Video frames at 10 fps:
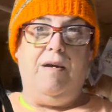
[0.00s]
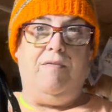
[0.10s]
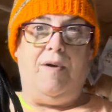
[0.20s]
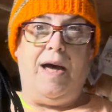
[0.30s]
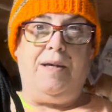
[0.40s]

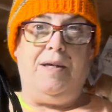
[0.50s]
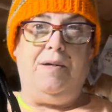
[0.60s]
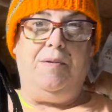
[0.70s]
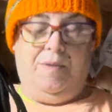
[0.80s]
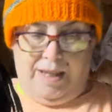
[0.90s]

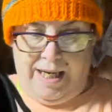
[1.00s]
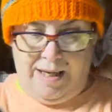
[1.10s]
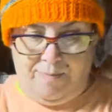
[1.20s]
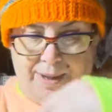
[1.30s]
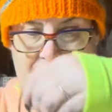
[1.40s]
value
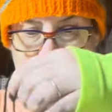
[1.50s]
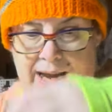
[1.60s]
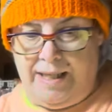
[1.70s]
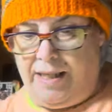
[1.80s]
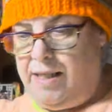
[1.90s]
in
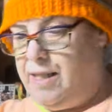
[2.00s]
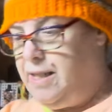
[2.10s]
black